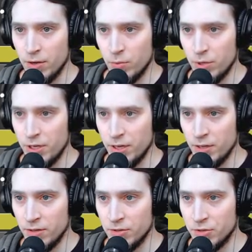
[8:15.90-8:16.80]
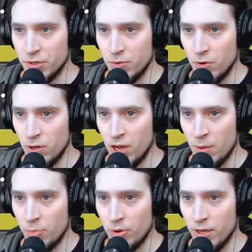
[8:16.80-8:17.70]
we can scroll
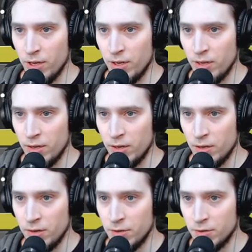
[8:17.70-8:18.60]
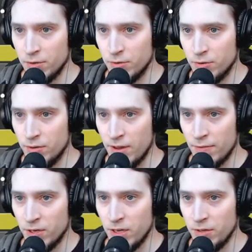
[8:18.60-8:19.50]
up and
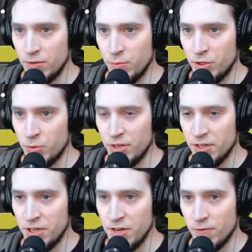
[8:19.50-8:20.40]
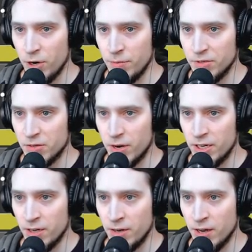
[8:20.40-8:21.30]
navigate between the keyframes so I
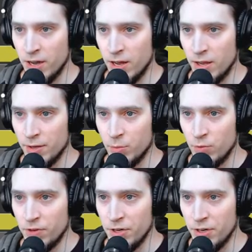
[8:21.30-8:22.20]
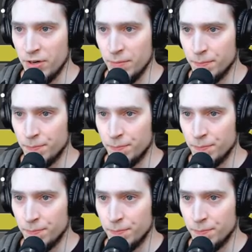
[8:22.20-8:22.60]
can move here